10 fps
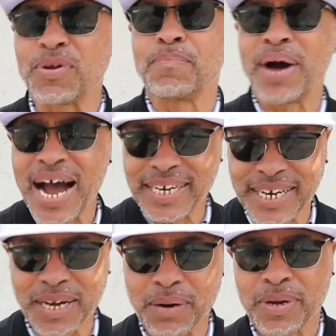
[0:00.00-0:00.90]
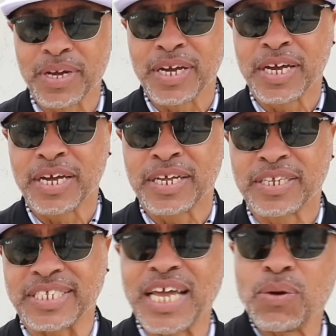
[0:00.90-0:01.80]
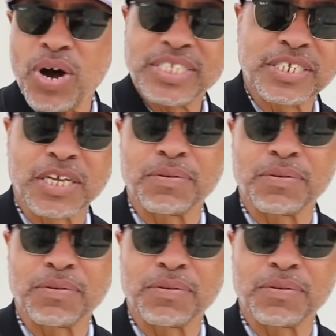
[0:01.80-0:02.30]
Reminded them that they wasn't